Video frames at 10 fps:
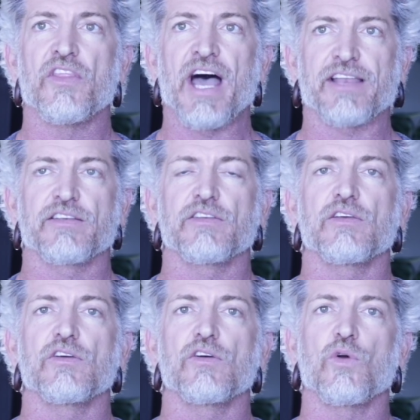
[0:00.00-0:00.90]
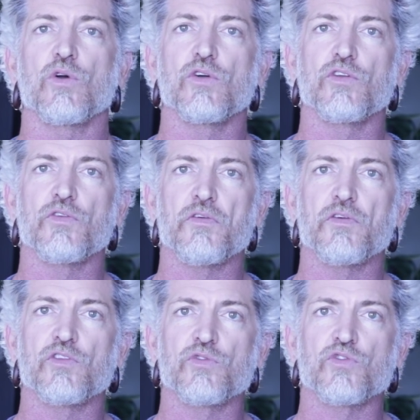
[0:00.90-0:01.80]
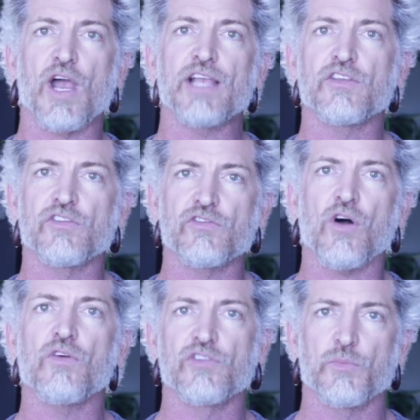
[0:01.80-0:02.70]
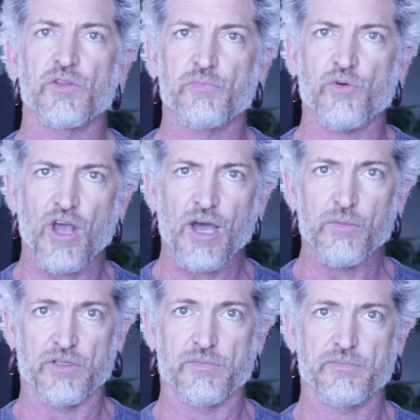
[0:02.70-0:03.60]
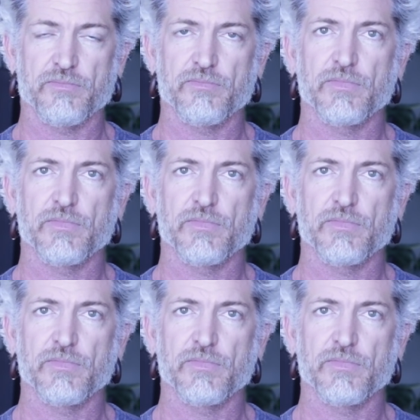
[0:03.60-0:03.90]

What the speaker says: that trying to solve someone's problem